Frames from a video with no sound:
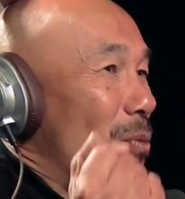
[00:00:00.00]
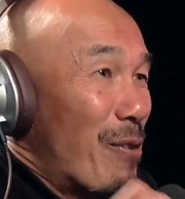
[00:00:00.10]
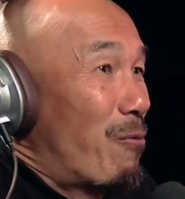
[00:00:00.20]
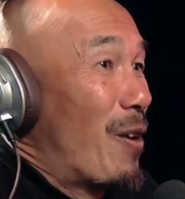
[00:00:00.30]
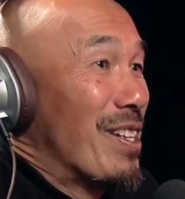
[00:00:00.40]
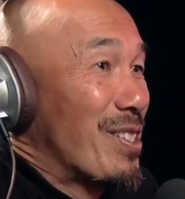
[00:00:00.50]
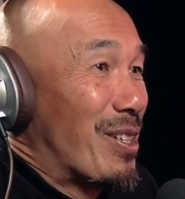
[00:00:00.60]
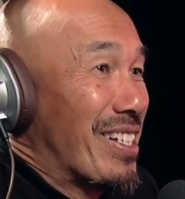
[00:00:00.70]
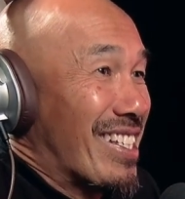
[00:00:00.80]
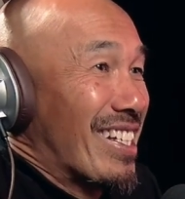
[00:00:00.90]
my friends
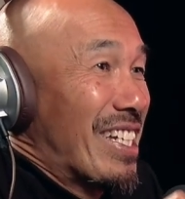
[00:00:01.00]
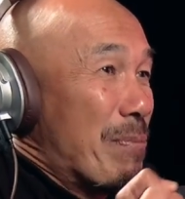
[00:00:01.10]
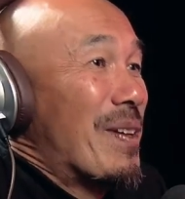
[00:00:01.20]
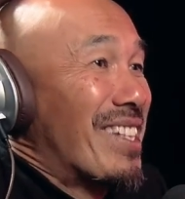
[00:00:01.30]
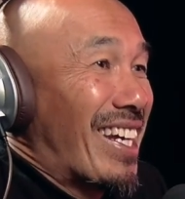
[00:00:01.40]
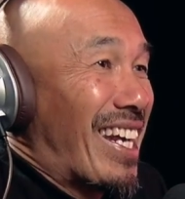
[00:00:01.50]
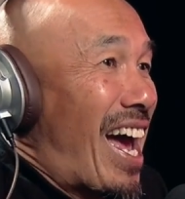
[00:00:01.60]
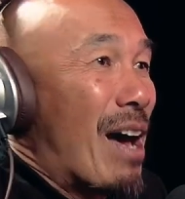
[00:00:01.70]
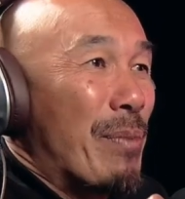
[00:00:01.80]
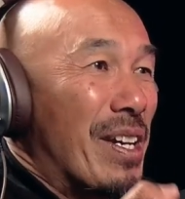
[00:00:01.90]
are asleep in the
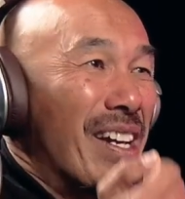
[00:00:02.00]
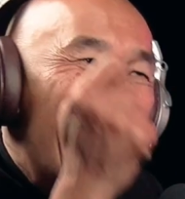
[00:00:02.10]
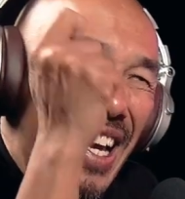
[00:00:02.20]
cabin,